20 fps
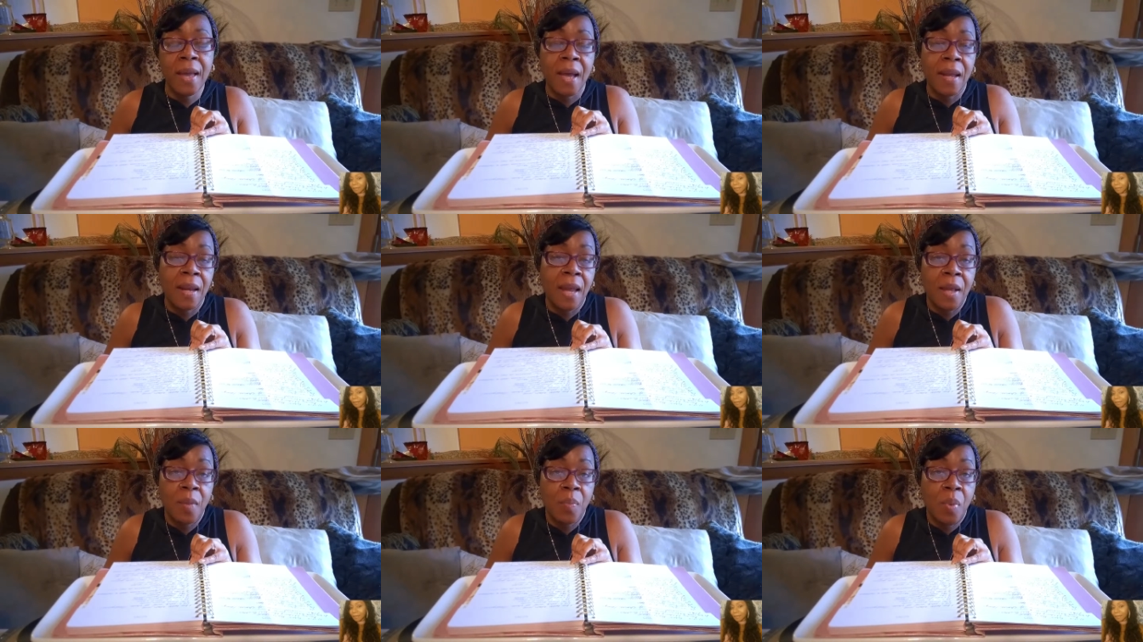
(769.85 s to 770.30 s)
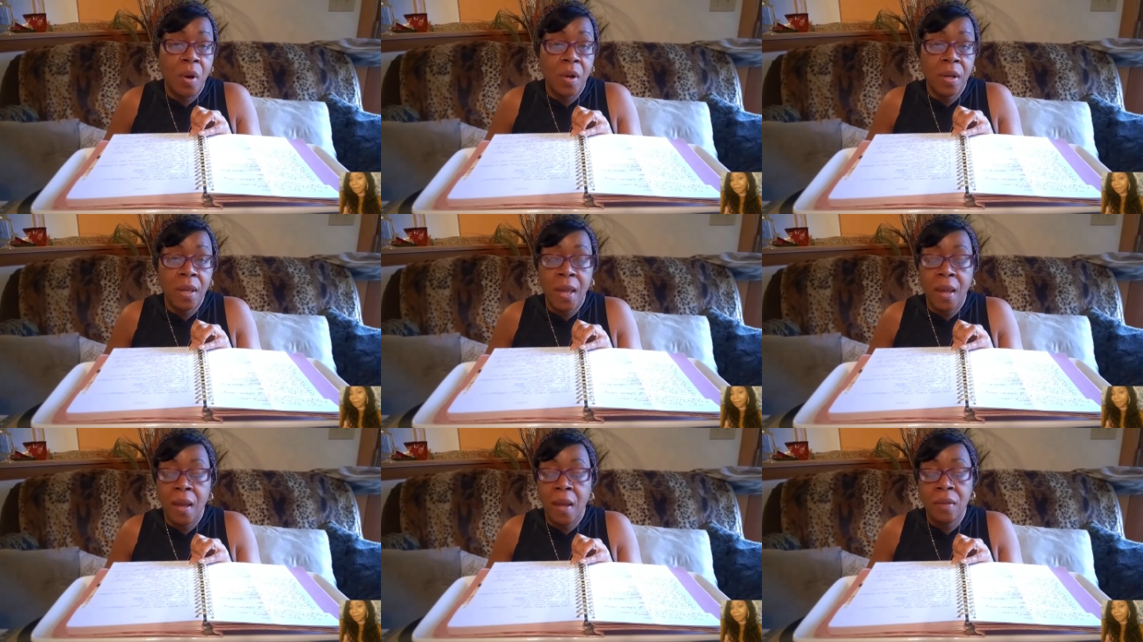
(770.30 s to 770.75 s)
I like
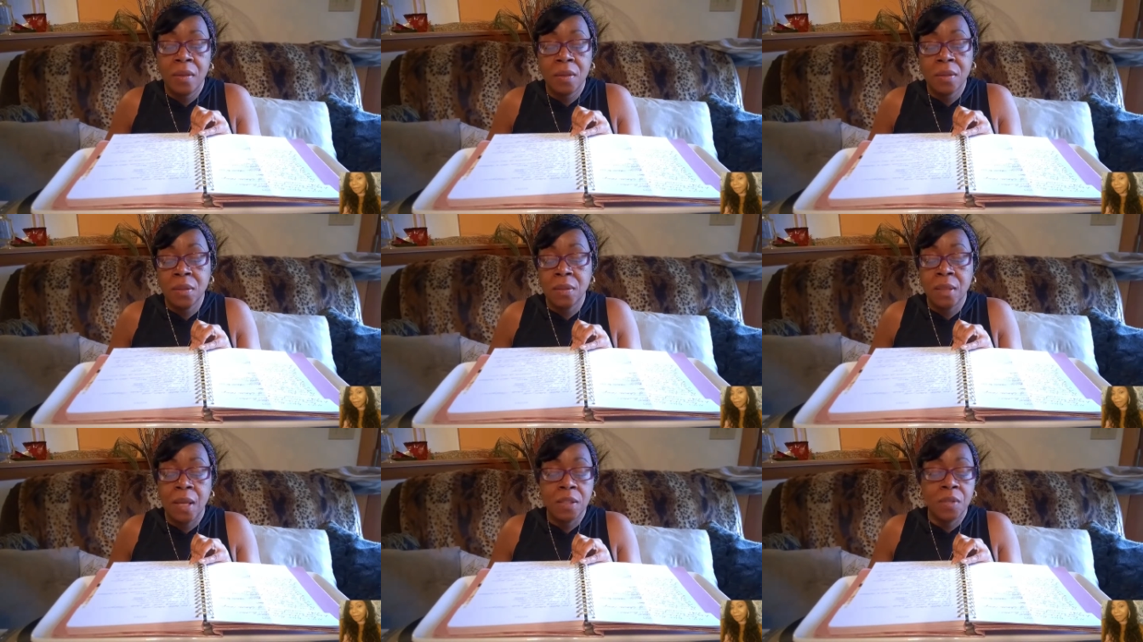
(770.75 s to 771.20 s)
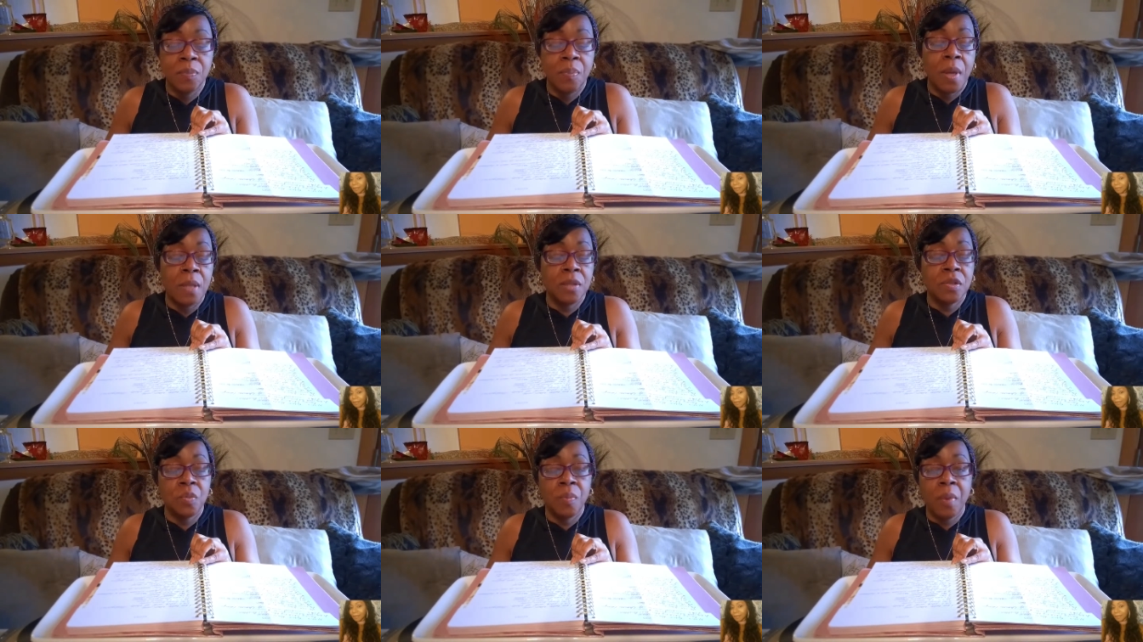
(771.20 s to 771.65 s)
Parkay. This is not
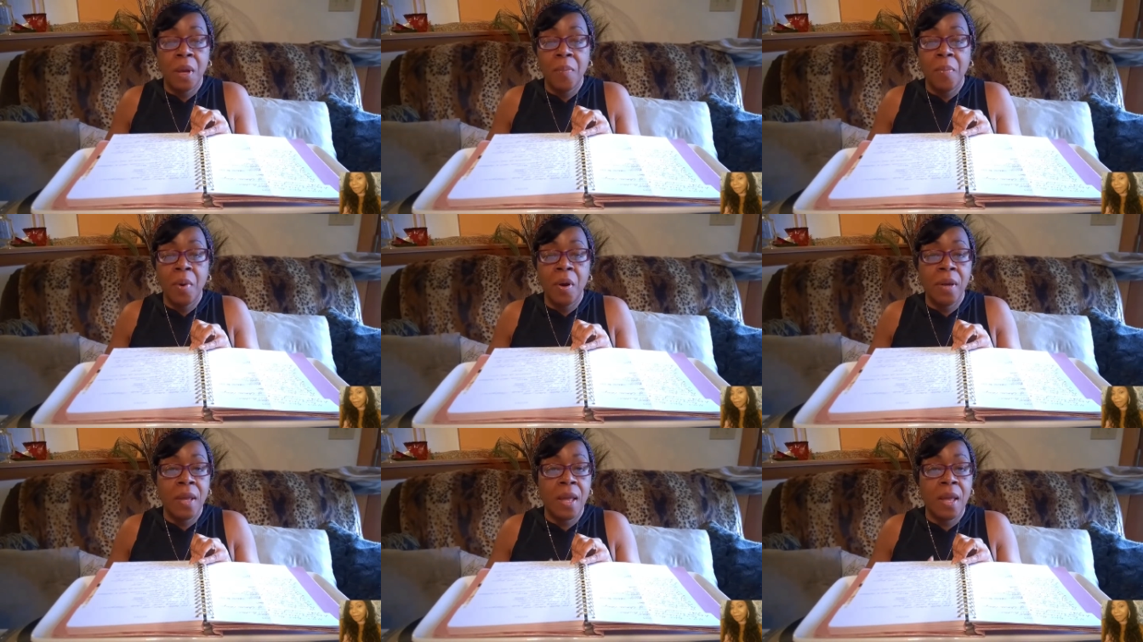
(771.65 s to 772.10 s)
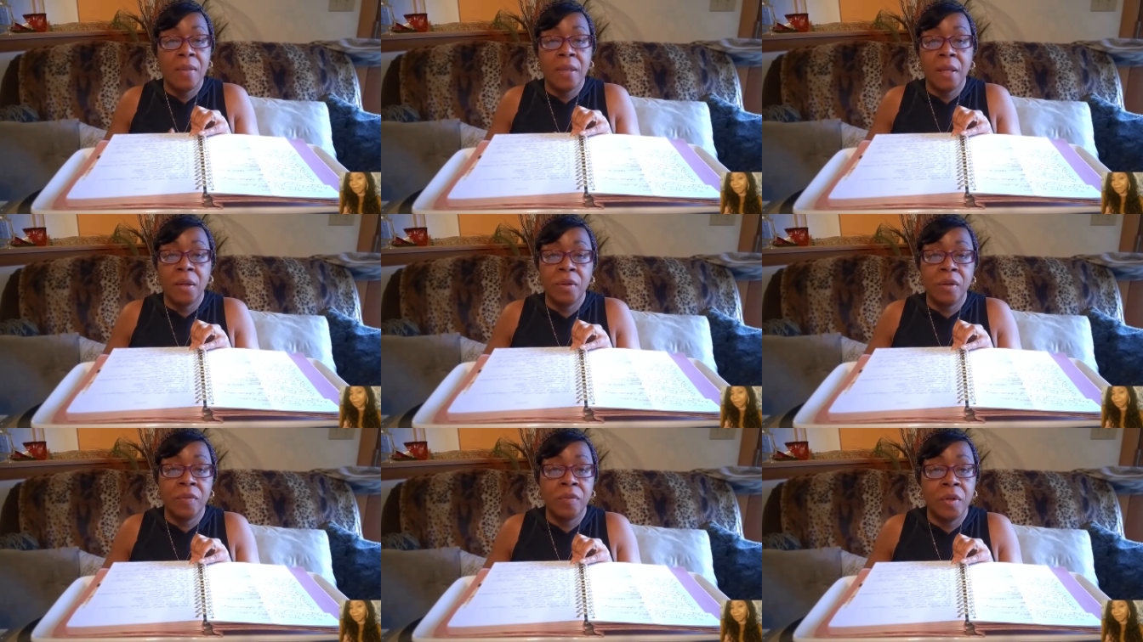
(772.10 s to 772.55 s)
sponsored by Parkay. They
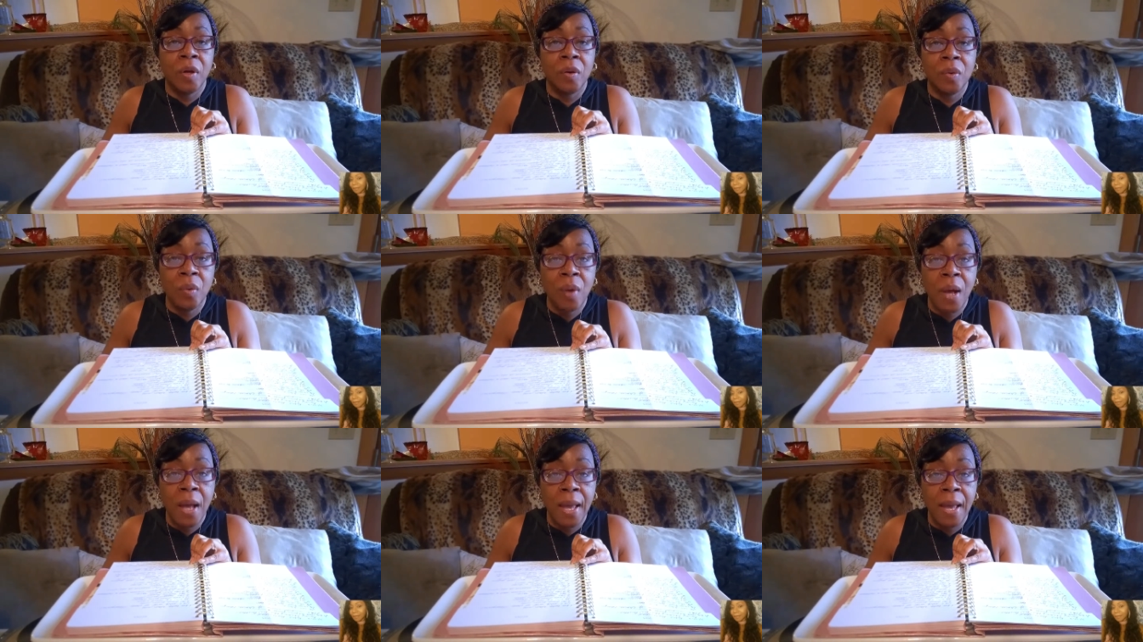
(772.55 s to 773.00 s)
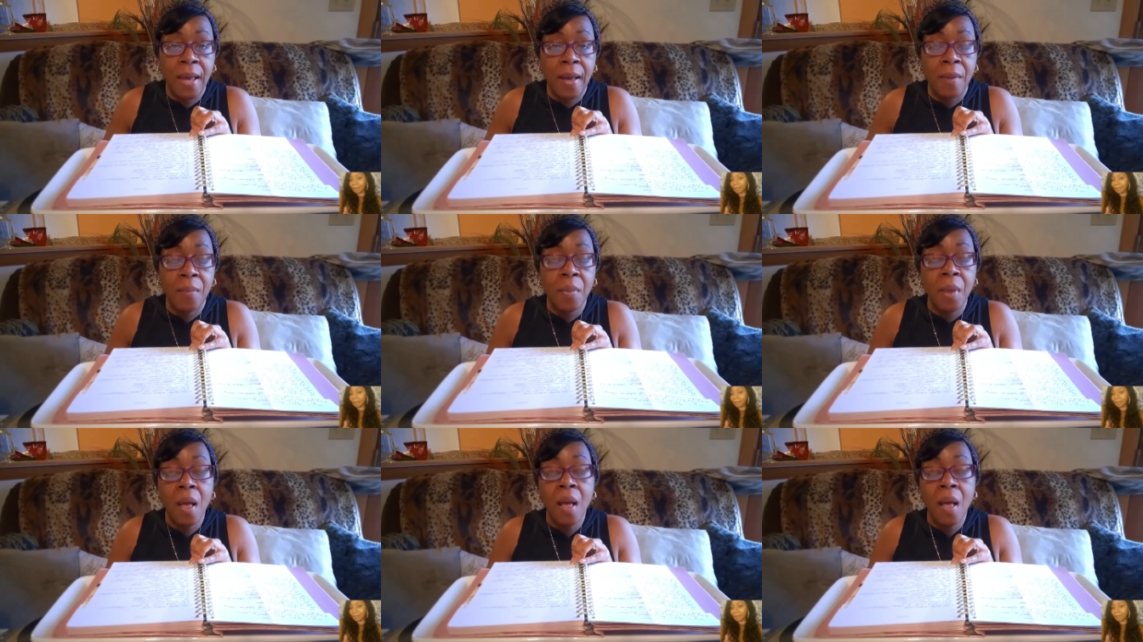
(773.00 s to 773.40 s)
don't even know who I am.